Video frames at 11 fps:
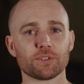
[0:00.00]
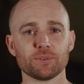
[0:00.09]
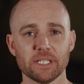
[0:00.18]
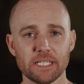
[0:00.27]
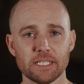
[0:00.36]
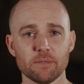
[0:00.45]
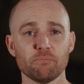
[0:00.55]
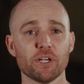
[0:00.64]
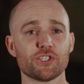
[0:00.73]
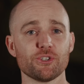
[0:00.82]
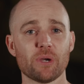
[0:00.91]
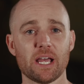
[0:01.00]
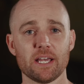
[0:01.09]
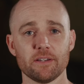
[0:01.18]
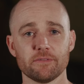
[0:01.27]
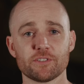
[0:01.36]
green, but you
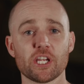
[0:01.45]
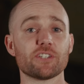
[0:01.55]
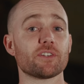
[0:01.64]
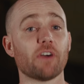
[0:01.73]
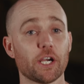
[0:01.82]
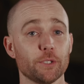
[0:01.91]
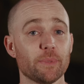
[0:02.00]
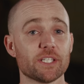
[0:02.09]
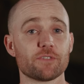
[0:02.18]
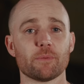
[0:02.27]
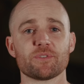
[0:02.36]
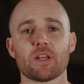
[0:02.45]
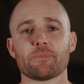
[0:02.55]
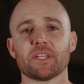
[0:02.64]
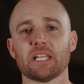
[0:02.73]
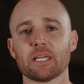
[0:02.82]
have changed environments from
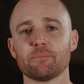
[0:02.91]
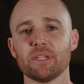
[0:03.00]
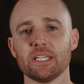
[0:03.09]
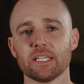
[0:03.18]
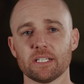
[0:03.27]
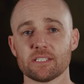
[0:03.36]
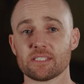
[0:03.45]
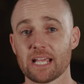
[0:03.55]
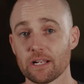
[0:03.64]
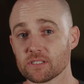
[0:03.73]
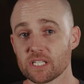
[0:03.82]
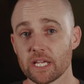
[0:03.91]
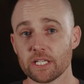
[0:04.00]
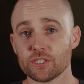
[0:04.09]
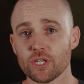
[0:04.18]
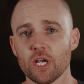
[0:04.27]
something like being on a
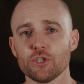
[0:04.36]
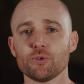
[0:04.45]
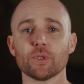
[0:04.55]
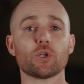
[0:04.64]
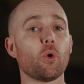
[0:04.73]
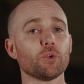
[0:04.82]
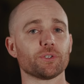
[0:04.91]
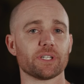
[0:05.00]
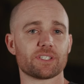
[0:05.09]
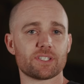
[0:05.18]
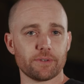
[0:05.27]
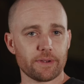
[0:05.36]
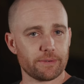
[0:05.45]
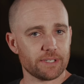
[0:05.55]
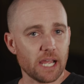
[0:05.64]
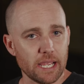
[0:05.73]
soundstage to a colder
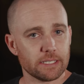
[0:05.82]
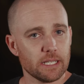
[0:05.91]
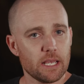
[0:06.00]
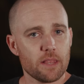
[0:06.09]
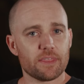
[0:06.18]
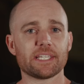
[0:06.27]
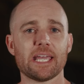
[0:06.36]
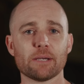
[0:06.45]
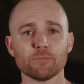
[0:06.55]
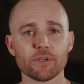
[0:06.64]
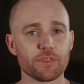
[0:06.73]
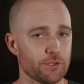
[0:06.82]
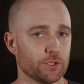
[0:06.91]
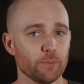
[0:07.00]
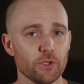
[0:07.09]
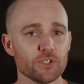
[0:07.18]
exterior night, the camera
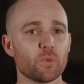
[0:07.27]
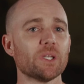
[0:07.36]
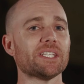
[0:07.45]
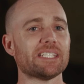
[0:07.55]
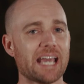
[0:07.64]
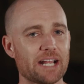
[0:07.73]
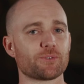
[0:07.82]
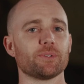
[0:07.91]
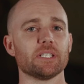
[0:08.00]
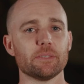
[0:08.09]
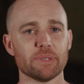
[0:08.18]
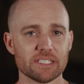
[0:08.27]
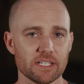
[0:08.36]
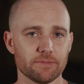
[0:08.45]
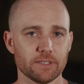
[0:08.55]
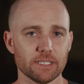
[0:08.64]
thermals will naturally be
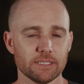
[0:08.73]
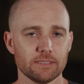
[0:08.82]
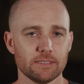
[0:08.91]
different.